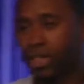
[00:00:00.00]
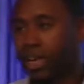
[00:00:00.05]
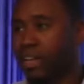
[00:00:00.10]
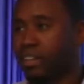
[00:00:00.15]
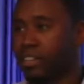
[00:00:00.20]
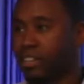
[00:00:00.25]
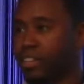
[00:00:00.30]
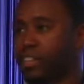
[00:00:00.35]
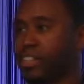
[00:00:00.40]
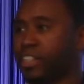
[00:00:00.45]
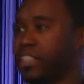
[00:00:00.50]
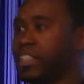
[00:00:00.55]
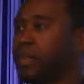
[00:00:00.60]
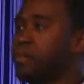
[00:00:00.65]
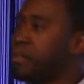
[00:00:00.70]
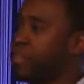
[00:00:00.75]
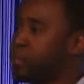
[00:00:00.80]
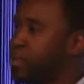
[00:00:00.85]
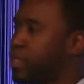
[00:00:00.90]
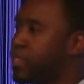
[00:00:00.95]
a data search
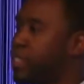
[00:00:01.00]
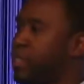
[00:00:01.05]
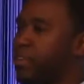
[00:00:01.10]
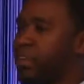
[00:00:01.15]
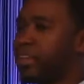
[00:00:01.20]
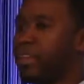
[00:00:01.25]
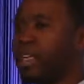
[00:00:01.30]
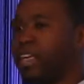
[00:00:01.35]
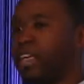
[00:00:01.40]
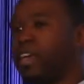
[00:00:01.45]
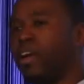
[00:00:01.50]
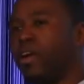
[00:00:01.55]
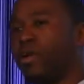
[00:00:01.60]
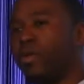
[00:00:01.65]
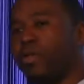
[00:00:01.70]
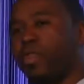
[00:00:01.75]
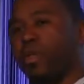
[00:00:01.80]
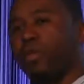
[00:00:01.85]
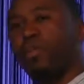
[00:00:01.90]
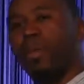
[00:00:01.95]
engine, but specifically
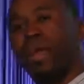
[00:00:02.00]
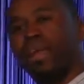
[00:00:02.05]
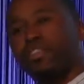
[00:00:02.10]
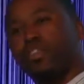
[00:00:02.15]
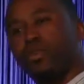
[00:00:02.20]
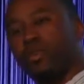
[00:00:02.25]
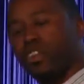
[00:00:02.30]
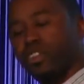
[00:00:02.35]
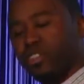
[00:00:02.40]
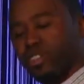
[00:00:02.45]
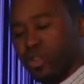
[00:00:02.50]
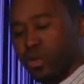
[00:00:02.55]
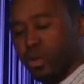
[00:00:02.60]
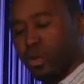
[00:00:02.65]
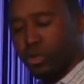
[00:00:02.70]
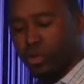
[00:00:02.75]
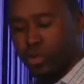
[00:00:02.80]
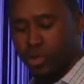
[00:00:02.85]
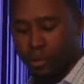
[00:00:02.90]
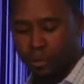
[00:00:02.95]
with a bent toward
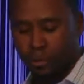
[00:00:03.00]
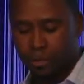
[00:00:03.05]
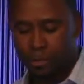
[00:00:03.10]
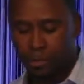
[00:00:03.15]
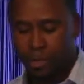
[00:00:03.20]
news.